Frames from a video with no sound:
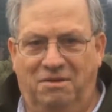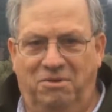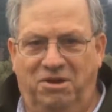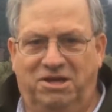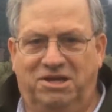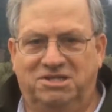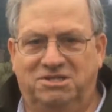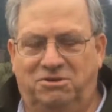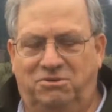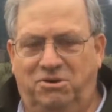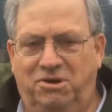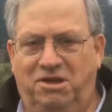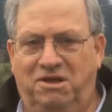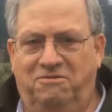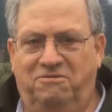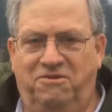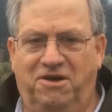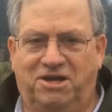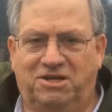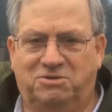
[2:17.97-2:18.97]
because it really
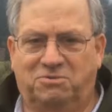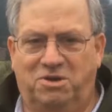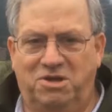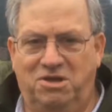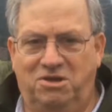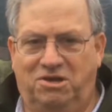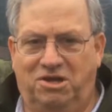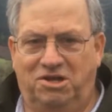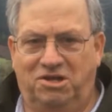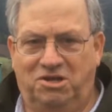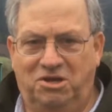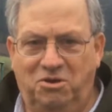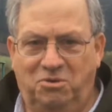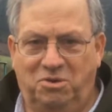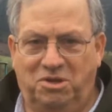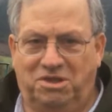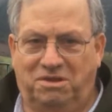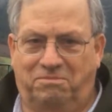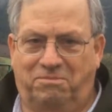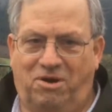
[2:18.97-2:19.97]
affects what you can do
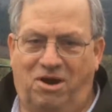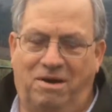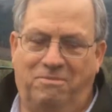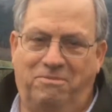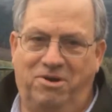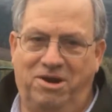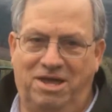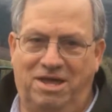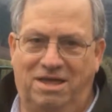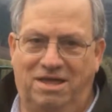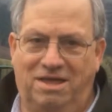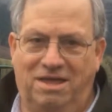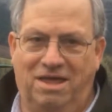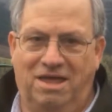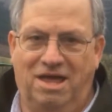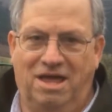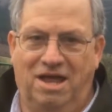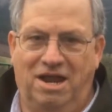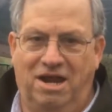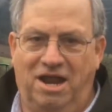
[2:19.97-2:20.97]
with the property.
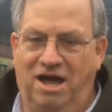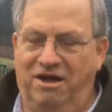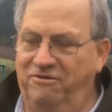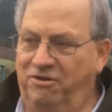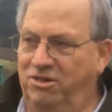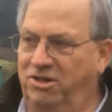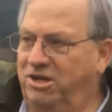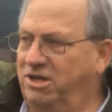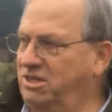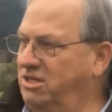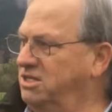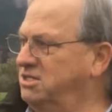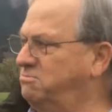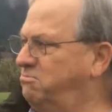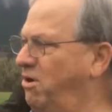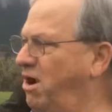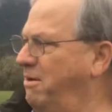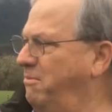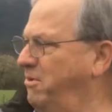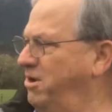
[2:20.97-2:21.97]
Now if you look at this
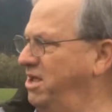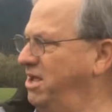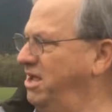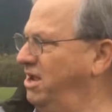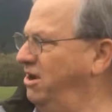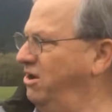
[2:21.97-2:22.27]
property